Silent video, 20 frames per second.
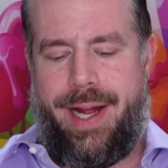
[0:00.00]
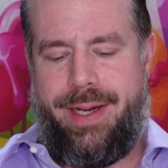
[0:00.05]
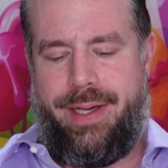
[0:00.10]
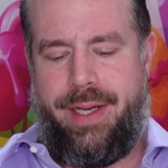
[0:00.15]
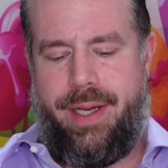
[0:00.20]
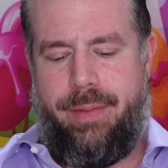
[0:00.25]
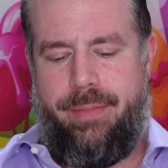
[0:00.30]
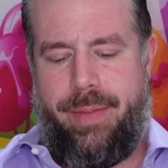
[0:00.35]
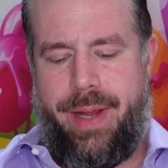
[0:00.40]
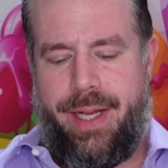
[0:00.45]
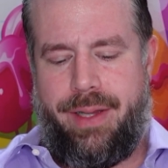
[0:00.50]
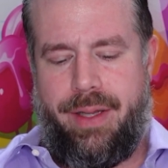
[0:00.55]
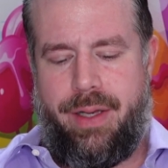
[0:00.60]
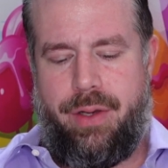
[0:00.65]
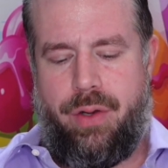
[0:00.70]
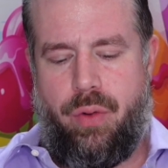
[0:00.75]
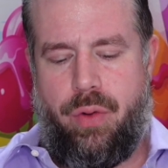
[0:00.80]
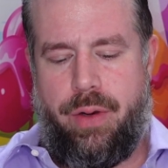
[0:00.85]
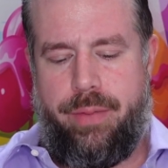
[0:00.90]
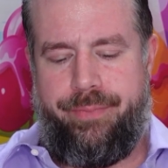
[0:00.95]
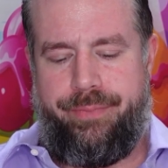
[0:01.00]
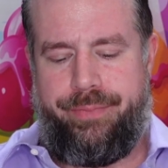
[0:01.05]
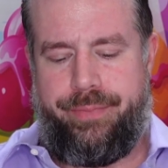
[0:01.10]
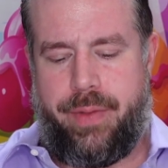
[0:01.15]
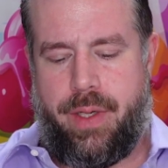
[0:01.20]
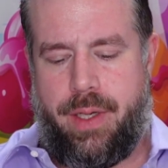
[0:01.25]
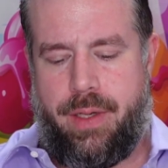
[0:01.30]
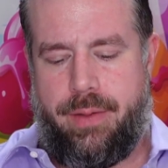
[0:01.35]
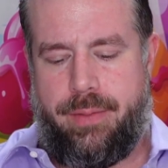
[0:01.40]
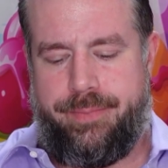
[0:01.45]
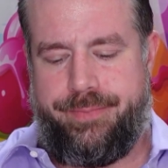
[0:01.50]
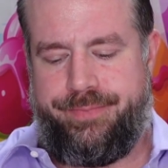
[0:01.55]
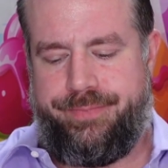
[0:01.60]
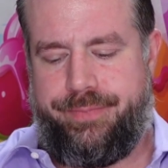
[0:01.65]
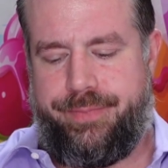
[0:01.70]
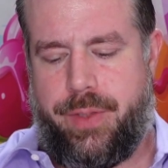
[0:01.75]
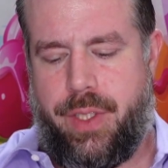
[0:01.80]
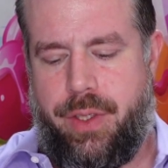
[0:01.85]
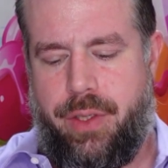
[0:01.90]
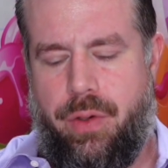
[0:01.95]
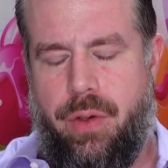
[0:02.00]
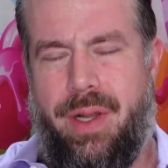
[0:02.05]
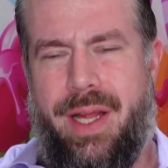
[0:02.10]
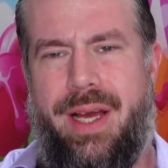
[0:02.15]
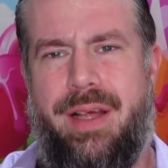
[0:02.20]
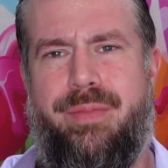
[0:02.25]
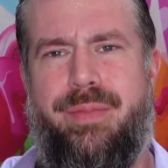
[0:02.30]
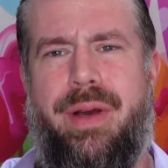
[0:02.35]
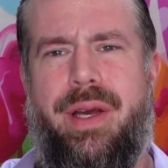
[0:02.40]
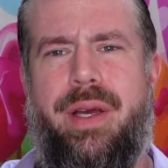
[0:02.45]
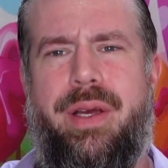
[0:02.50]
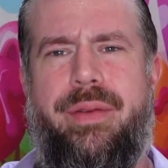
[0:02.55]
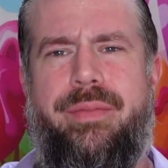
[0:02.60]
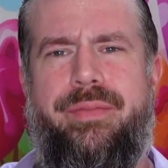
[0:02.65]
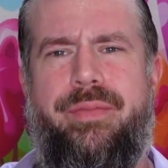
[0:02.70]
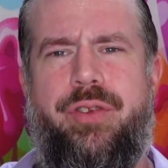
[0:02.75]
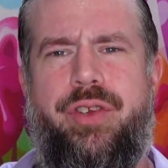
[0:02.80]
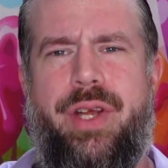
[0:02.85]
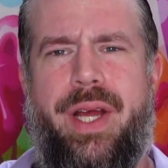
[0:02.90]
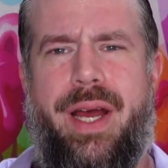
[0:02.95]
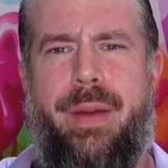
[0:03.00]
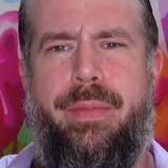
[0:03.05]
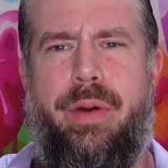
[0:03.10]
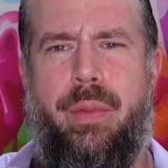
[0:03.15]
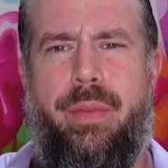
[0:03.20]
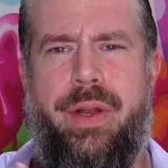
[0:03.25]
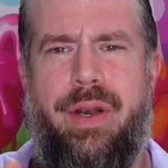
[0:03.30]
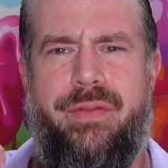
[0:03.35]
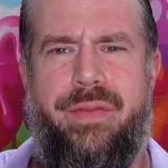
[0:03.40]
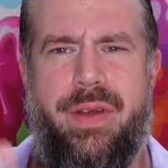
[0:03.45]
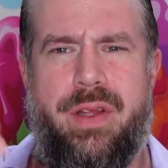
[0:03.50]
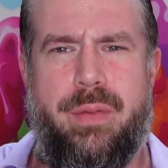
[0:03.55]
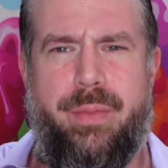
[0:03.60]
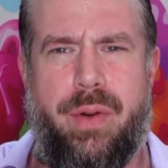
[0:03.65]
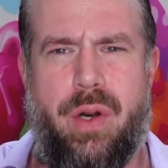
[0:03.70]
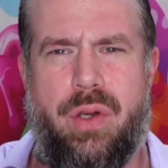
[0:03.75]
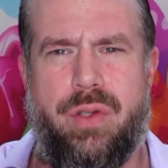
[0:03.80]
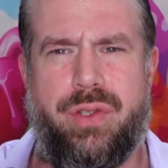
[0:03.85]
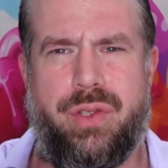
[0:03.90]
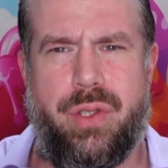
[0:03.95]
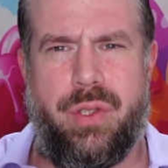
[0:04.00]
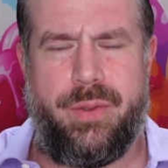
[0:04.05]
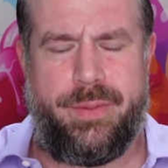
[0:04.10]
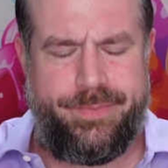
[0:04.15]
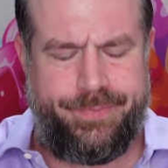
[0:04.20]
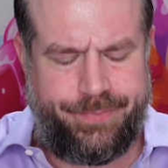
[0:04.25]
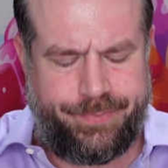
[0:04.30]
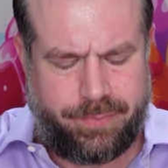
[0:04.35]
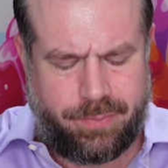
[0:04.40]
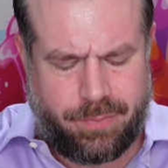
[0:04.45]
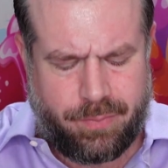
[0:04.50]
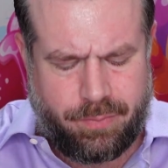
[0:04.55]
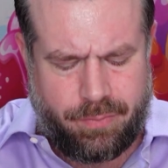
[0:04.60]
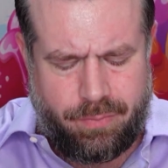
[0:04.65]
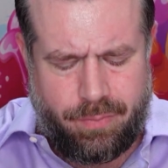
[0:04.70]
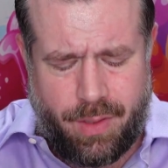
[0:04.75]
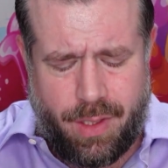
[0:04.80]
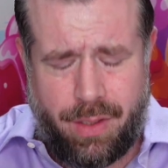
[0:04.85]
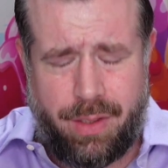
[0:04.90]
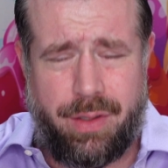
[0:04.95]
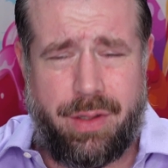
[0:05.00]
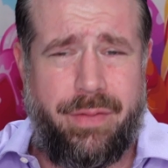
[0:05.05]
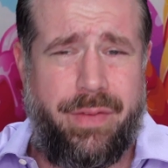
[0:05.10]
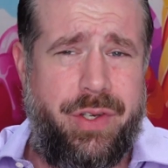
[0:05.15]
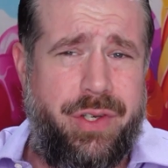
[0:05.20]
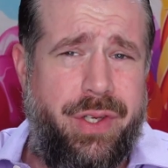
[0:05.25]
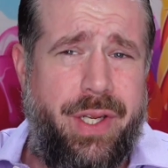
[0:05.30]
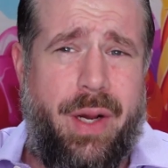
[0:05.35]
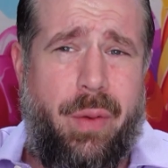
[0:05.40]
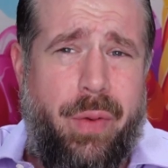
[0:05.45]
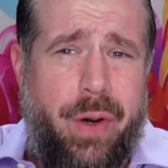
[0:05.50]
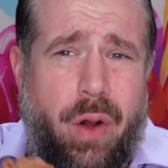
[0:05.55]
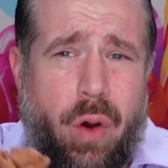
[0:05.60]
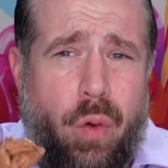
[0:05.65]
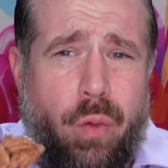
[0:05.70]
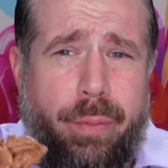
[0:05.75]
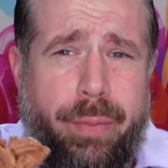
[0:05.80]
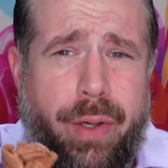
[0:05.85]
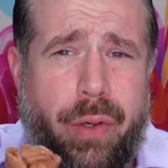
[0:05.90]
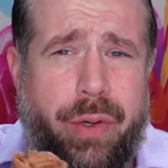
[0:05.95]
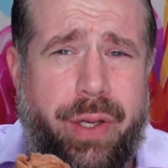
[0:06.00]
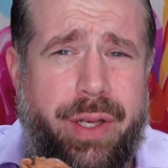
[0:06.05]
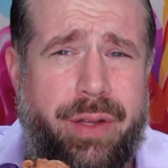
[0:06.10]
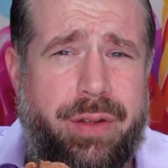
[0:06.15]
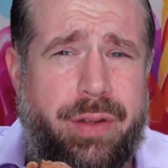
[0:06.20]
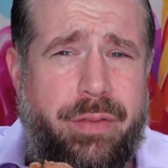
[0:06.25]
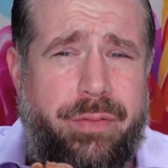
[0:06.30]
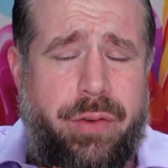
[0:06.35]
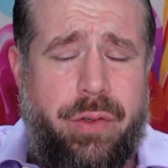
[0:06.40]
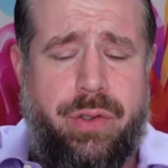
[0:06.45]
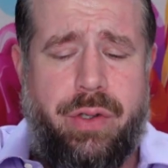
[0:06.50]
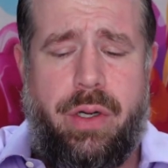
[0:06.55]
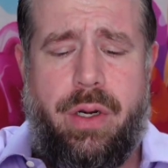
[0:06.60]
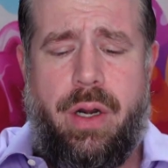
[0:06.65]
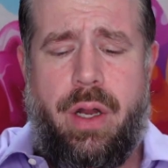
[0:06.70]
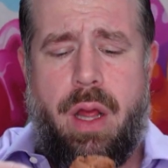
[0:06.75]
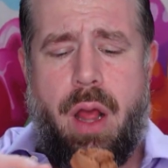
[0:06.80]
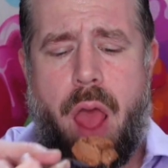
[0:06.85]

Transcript: I did mainly do it to utilize my GI Bill benefits, but also because eventually I want to own buildings in the future.